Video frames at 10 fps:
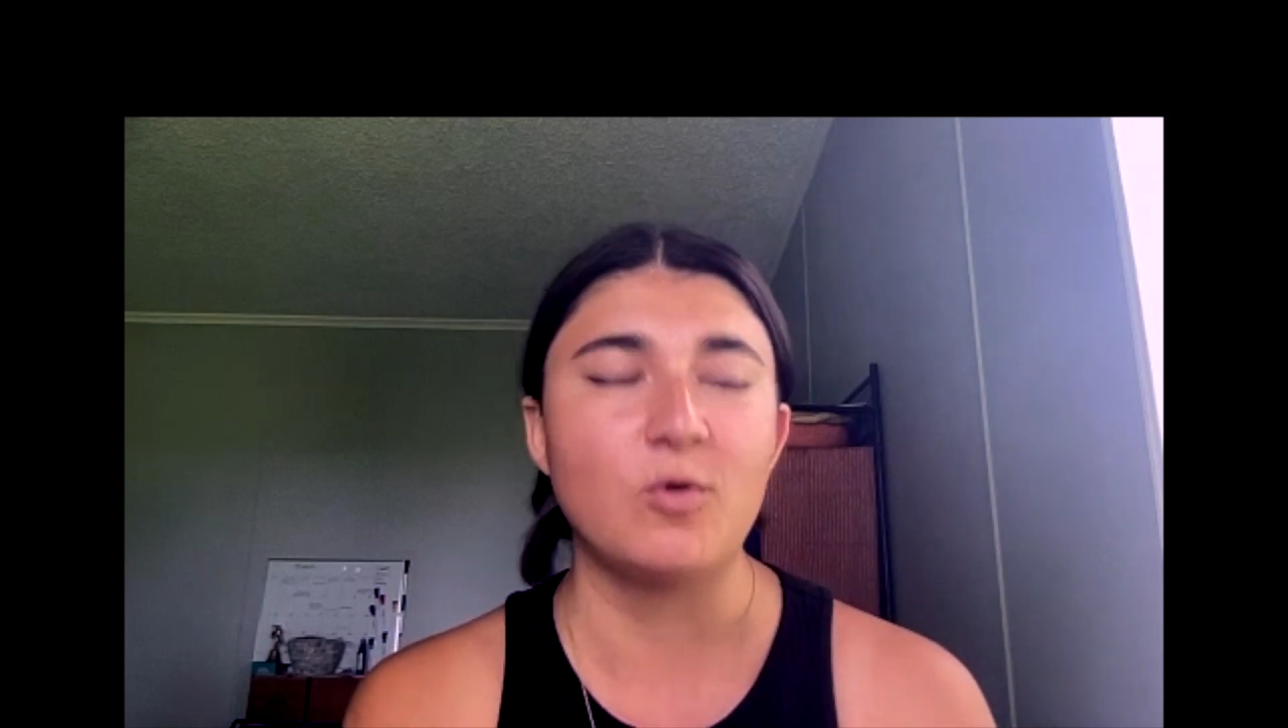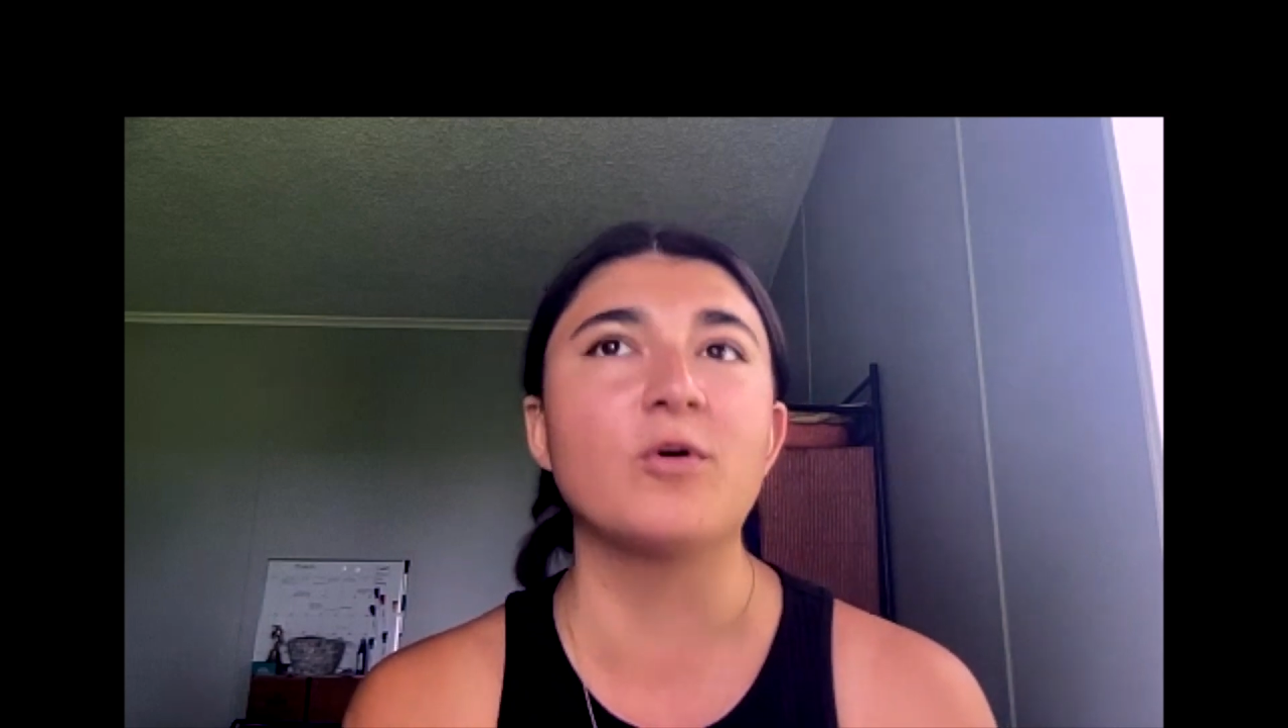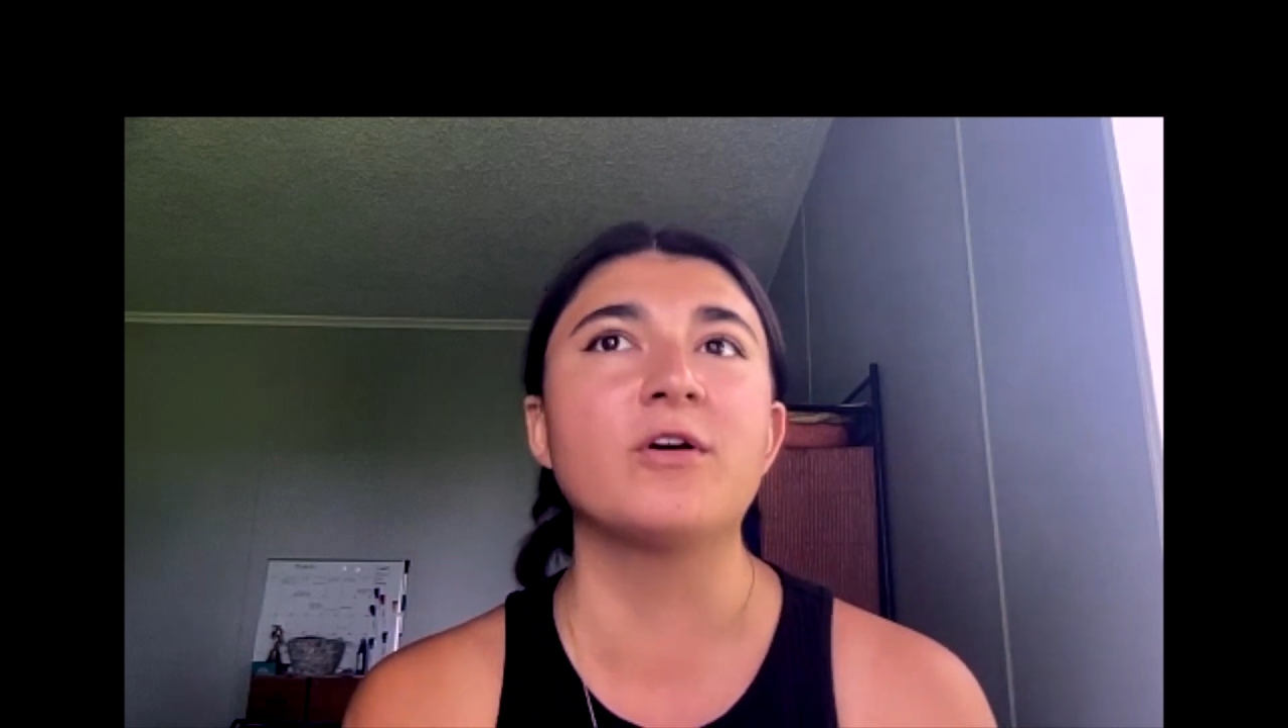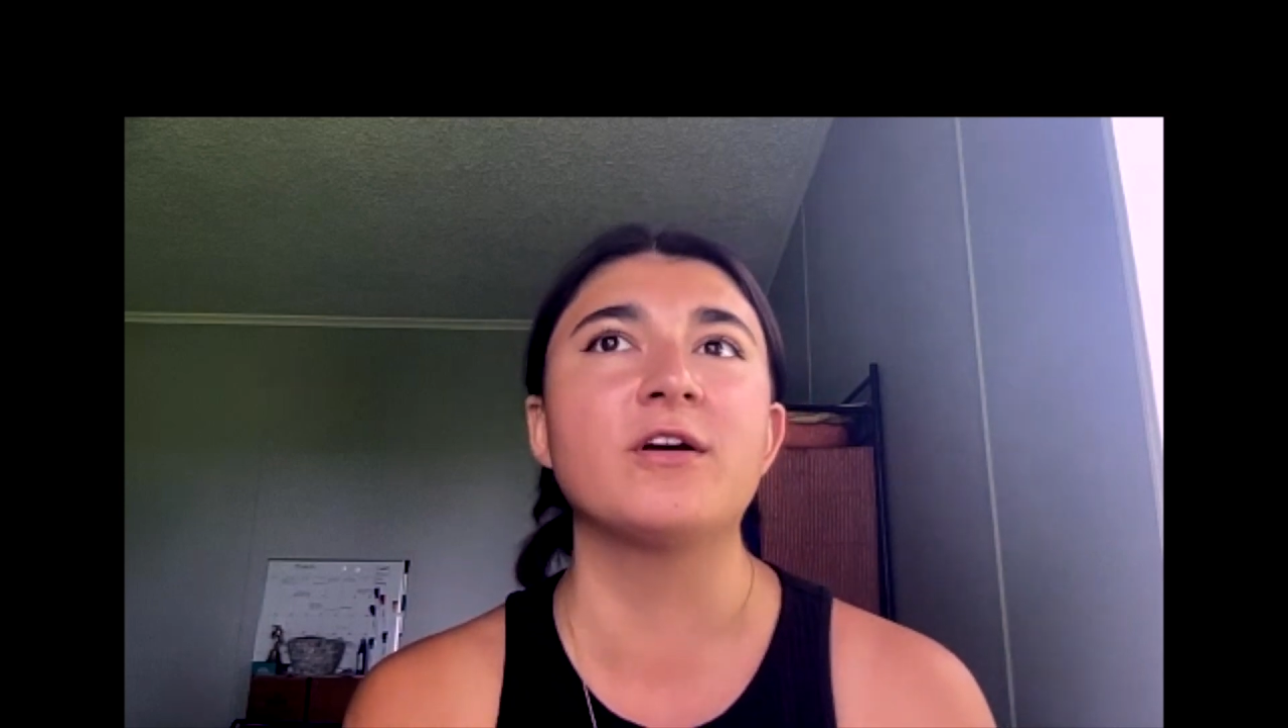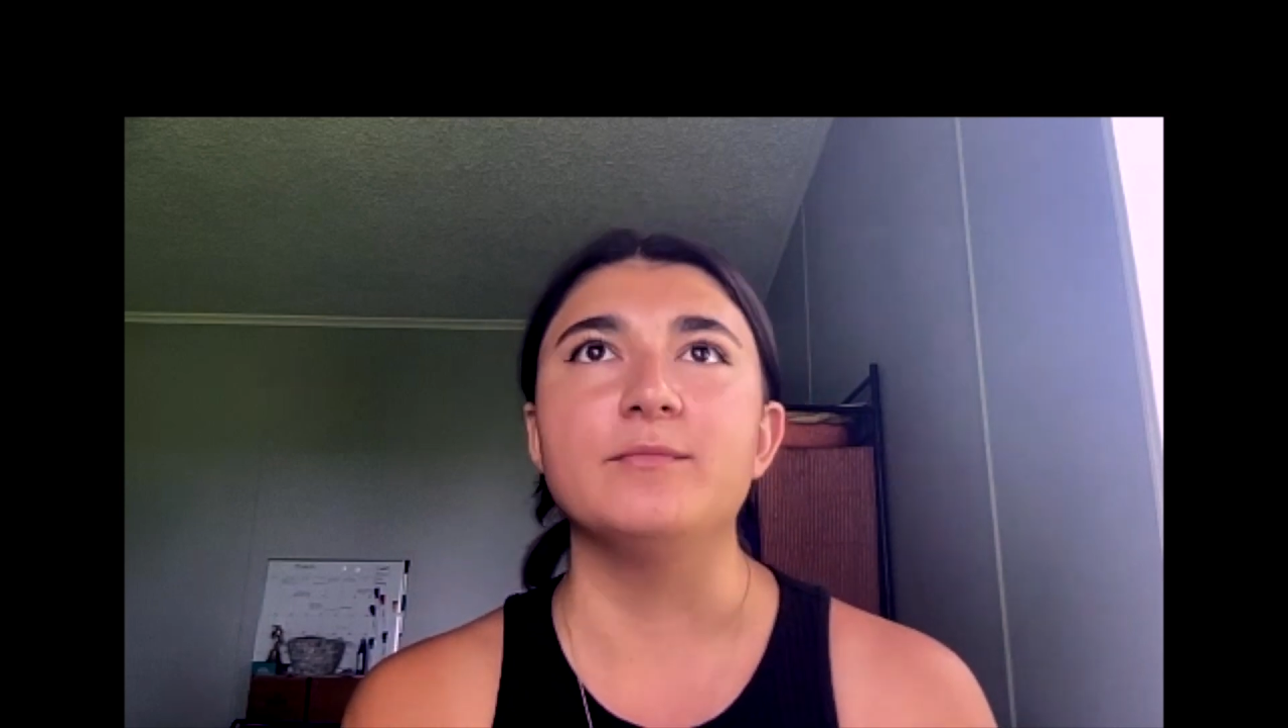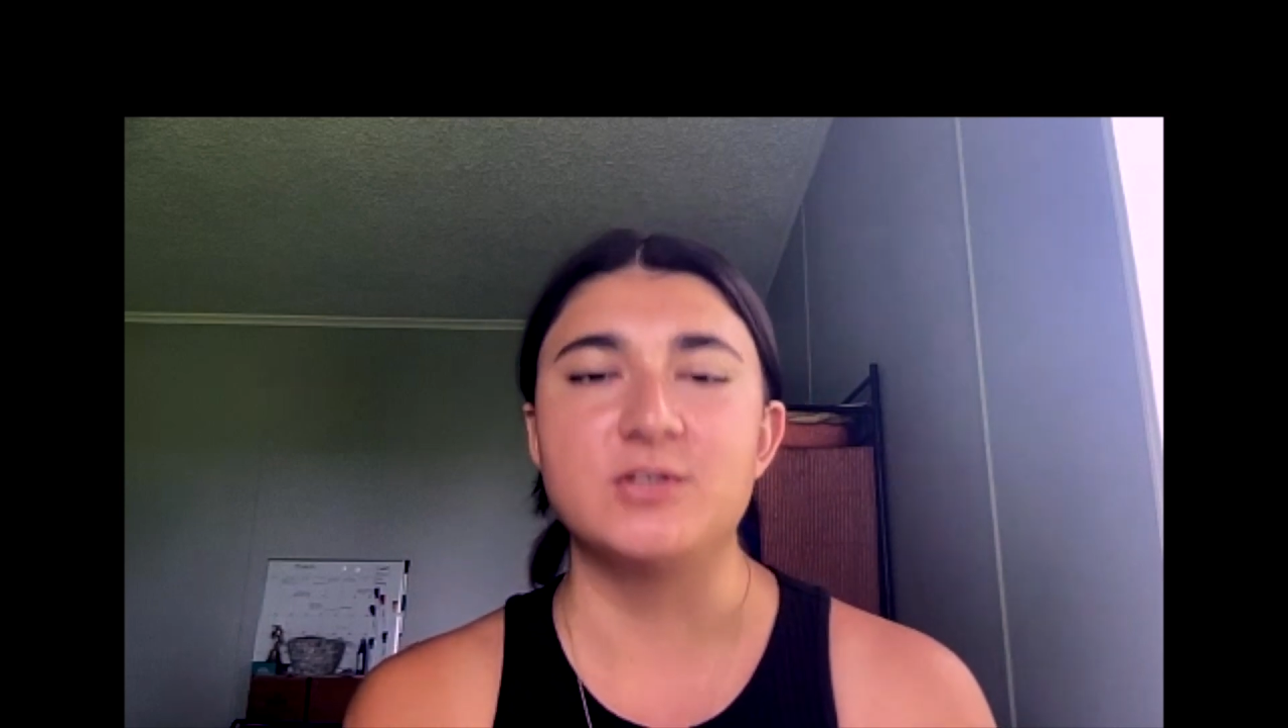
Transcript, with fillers: or